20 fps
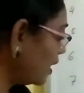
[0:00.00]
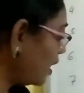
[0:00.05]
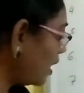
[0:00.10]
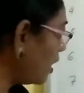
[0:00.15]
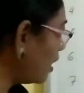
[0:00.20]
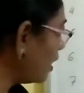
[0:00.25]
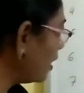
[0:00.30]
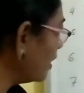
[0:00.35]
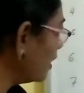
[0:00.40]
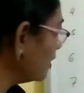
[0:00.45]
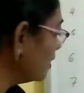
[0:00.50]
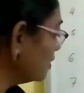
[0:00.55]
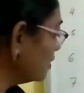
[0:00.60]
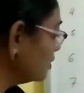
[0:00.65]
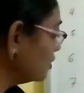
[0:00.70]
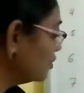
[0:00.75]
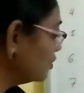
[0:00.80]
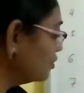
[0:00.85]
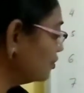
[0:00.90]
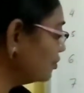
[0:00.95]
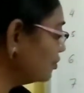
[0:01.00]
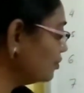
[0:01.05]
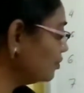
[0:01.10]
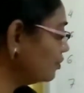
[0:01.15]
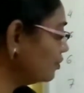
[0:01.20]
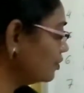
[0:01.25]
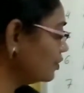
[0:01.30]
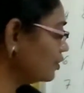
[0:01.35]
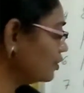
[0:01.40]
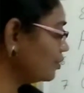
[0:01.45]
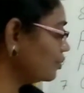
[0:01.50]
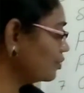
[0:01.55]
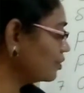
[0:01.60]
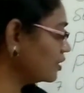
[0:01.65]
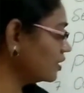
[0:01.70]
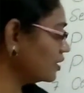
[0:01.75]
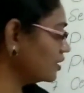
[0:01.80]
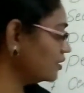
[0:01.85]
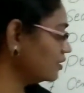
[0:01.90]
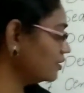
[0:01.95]
I do
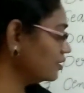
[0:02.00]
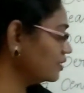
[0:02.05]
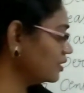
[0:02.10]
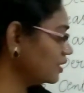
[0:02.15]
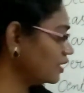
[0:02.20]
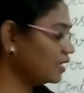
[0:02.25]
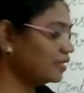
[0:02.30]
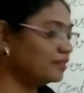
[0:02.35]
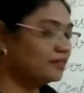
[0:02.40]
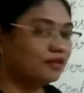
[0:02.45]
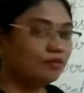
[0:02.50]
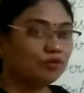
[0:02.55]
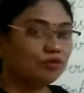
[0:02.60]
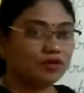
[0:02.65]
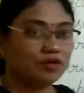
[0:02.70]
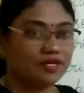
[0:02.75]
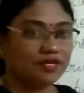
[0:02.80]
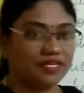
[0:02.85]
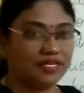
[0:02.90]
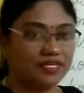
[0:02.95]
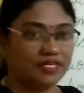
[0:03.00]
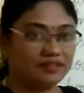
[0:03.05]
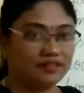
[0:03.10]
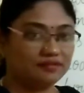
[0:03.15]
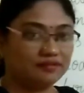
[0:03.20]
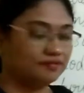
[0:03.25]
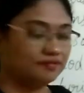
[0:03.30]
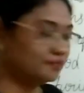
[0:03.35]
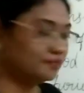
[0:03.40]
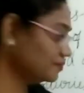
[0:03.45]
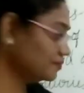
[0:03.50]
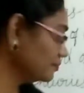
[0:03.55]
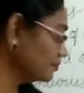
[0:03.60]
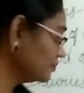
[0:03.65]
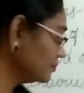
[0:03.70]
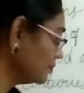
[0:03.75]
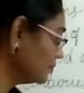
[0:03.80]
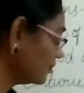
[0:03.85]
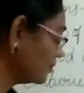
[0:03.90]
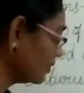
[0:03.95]
yoga in the morning.
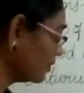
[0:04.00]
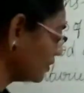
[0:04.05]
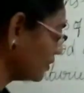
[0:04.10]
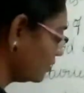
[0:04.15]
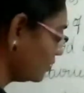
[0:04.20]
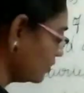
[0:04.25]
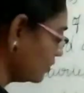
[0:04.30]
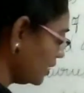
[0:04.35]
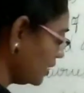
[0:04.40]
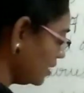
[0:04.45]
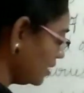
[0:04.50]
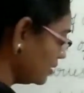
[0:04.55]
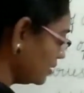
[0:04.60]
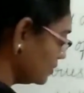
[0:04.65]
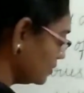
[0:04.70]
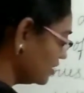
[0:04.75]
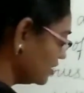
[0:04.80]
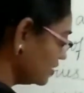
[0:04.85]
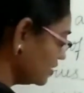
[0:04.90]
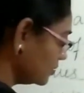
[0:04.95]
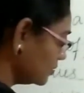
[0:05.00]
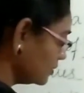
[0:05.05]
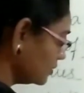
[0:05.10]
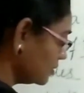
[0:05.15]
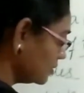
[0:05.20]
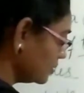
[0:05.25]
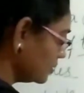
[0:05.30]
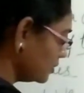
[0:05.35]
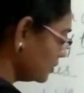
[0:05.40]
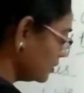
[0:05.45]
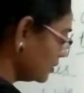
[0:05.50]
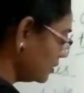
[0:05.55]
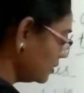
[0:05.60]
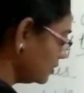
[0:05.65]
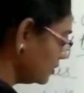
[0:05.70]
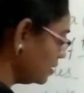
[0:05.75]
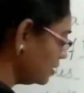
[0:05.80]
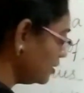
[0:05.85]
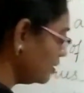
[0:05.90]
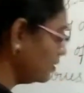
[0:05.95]
Okay,
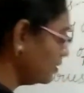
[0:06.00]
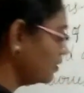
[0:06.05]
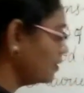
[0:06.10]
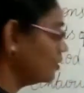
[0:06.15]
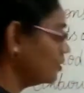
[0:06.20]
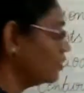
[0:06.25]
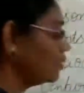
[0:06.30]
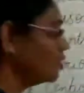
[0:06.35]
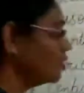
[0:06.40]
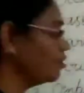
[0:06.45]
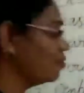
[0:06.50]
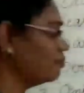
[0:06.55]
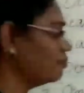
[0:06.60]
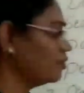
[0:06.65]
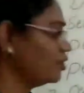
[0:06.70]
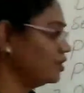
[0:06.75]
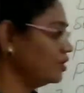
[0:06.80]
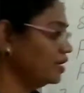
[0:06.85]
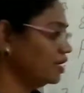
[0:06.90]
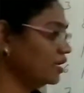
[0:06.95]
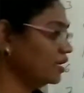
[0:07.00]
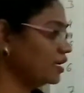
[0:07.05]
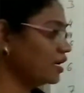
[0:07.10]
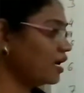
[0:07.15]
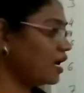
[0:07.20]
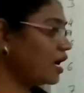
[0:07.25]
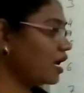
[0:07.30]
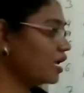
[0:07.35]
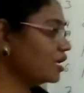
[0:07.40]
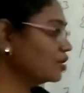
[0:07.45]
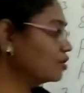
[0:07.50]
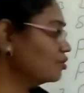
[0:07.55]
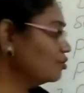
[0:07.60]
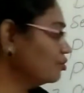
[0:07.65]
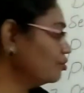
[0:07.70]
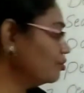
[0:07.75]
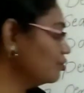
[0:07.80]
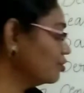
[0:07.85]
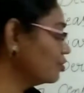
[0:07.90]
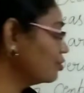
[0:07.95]
in the morning. I
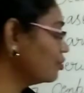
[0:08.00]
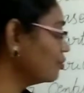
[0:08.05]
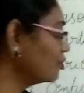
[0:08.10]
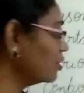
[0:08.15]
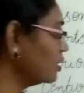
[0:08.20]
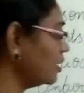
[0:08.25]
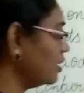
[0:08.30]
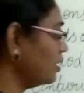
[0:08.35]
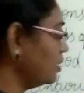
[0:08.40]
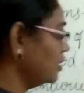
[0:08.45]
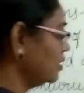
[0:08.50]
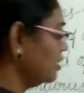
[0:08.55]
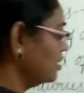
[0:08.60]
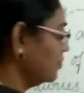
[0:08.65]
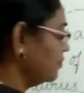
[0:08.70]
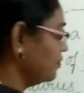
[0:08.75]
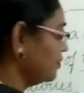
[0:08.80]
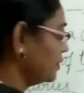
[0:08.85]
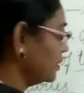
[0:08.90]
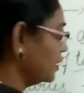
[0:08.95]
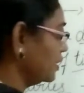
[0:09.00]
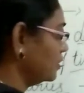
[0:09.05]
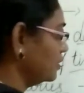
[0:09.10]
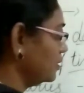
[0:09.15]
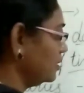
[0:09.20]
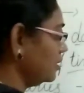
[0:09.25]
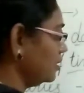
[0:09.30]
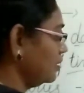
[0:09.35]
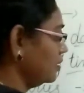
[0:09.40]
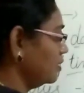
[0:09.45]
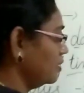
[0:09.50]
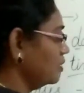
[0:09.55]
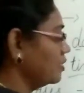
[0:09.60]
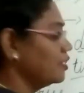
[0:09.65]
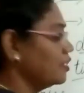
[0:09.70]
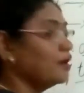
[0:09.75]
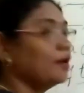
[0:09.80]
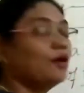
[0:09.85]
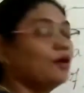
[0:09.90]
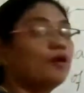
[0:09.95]
do yoga in the
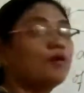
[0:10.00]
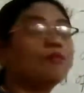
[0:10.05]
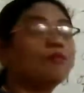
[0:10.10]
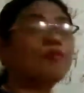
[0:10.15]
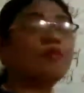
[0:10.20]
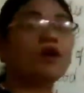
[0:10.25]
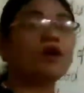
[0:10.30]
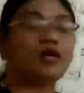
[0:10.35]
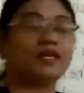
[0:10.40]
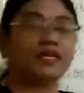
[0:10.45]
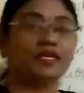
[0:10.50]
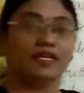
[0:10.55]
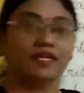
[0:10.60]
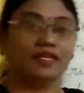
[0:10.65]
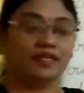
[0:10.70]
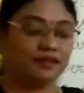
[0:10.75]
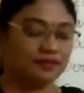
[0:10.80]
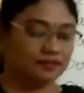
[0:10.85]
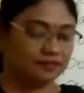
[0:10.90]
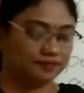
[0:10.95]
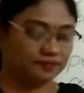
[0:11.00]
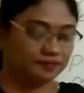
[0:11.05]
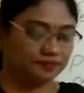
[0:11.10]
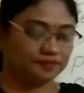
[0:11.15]
morning.